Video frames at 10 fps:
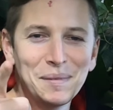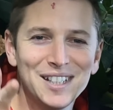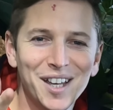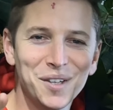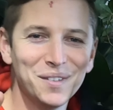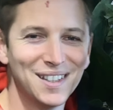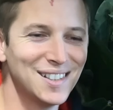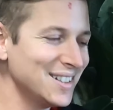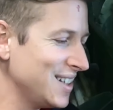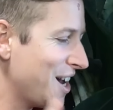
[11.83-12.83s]
me tell you,
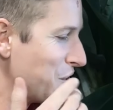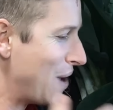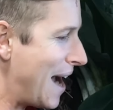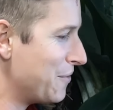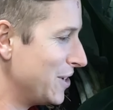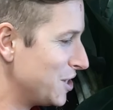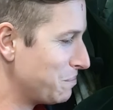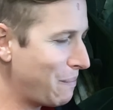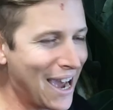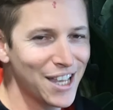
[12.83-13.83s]
this is not your
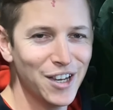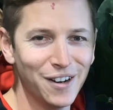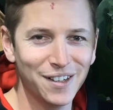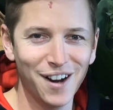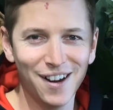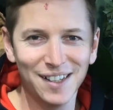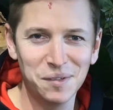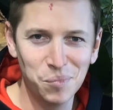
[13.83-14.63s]
average backyard gardening